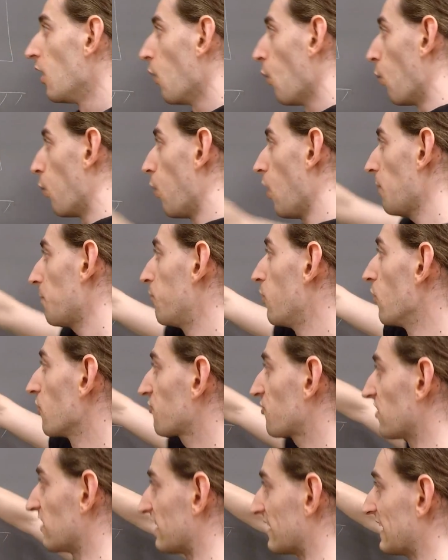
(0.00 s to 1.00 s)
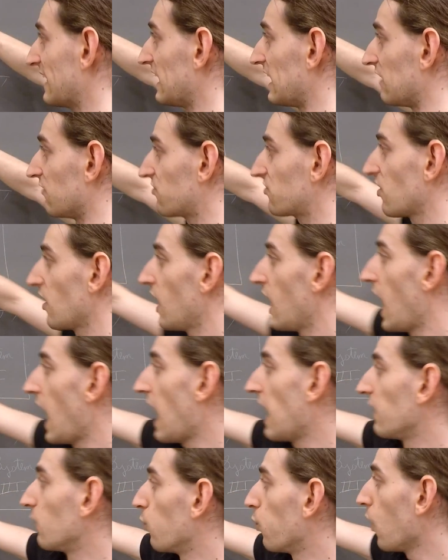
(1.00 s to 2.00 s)
what portion leaves
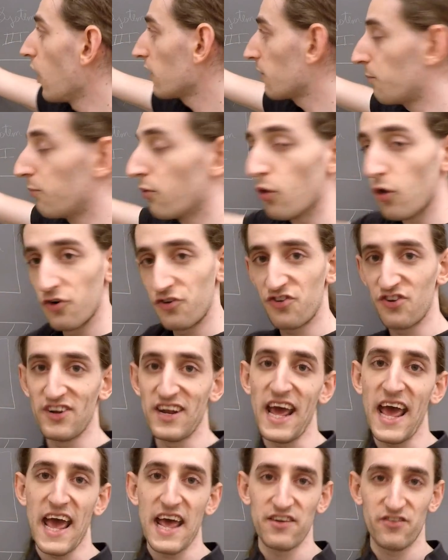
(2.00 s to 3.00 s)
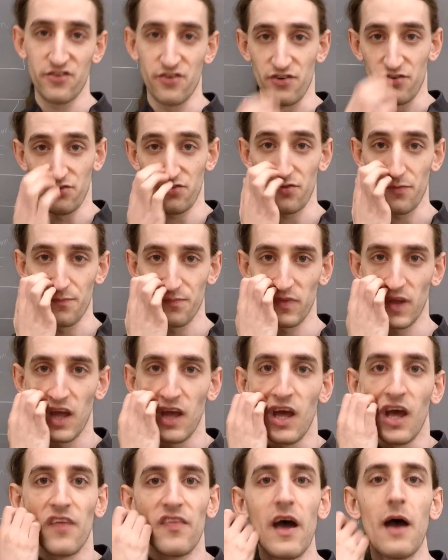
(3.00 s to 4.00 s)
and what portion enters.
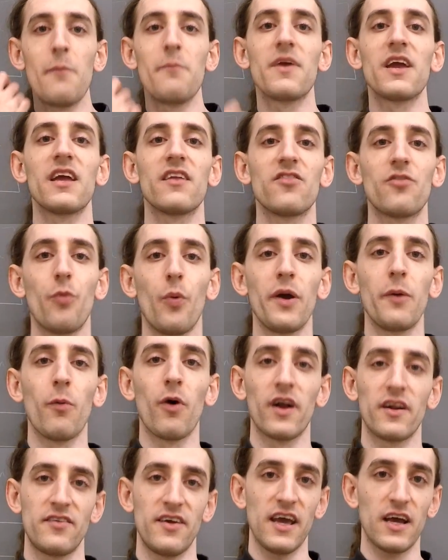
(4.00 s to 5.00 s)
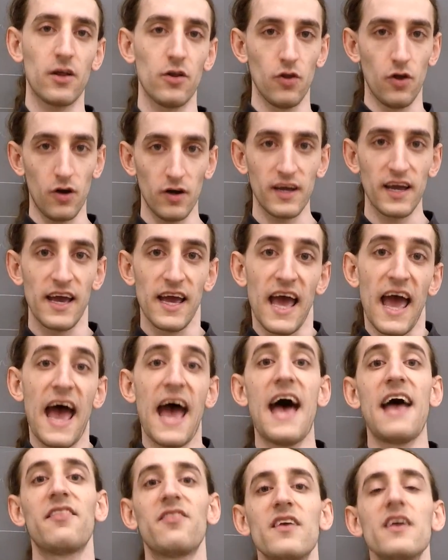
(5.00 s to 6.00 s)
That means we want to take a look
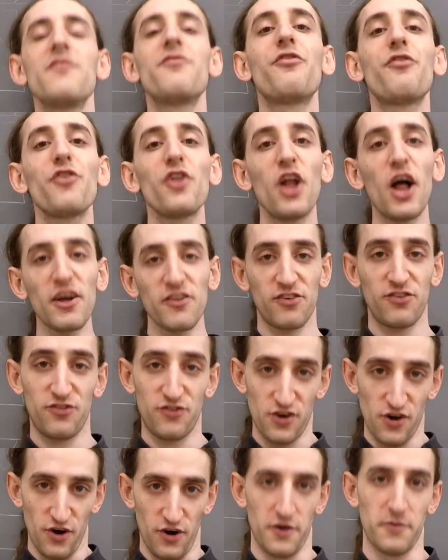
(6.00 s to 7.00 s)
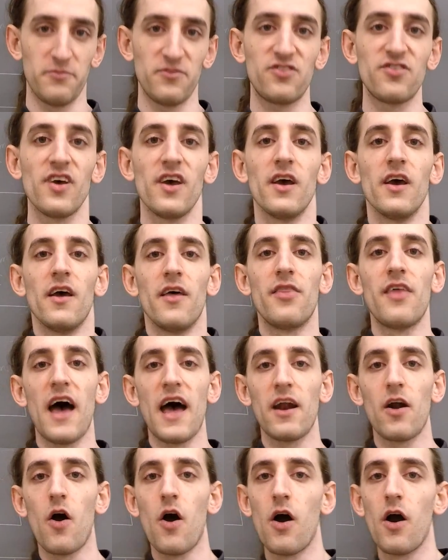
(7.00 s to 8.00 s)
at the flux terms
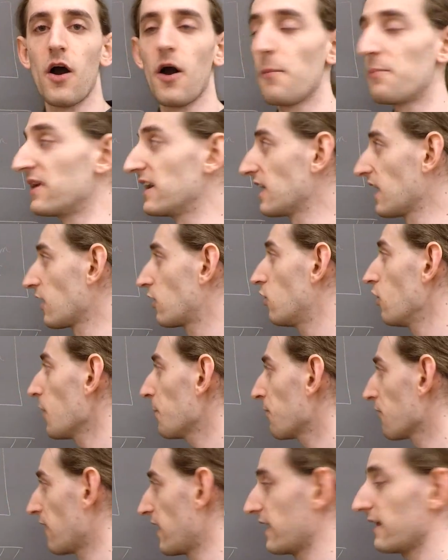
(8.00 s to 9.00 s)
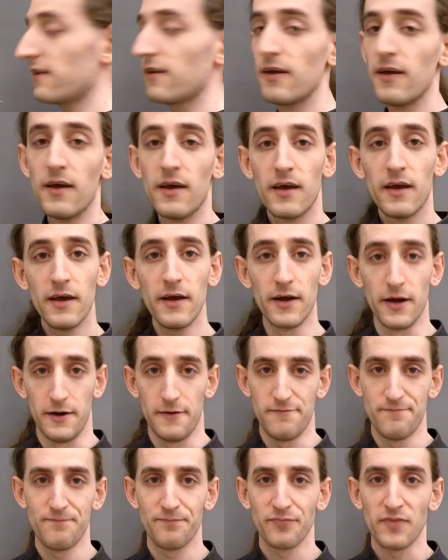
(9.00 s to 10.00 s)
that are being incorporated
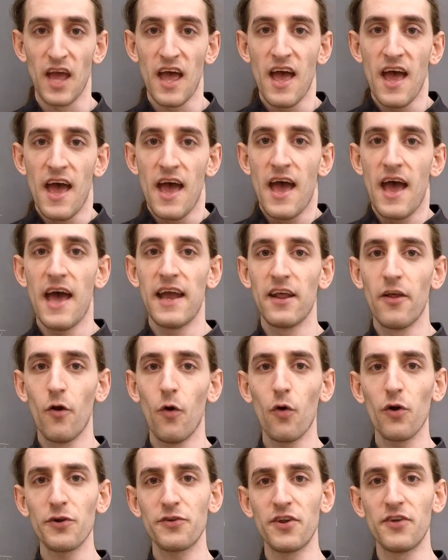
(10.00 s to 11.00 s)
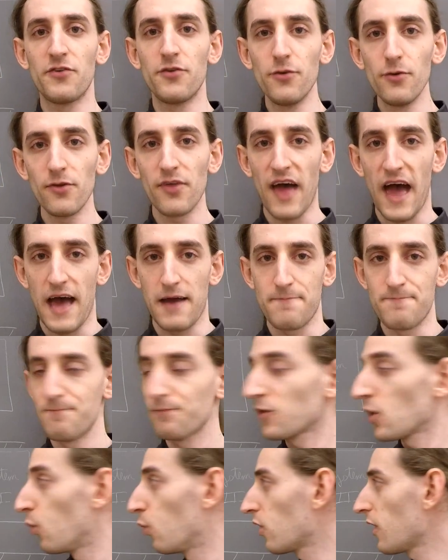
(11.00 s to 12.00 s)
here. And in order to do
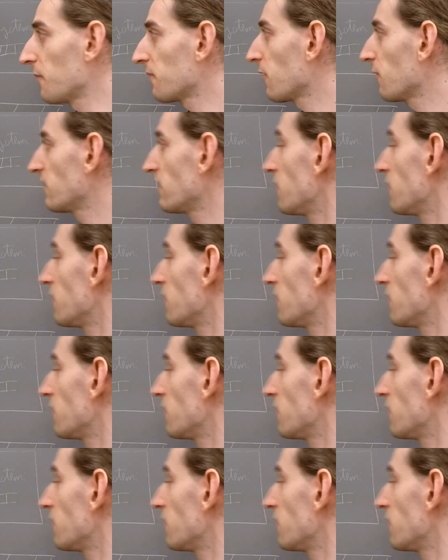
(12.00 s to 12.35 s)
that, what I'm going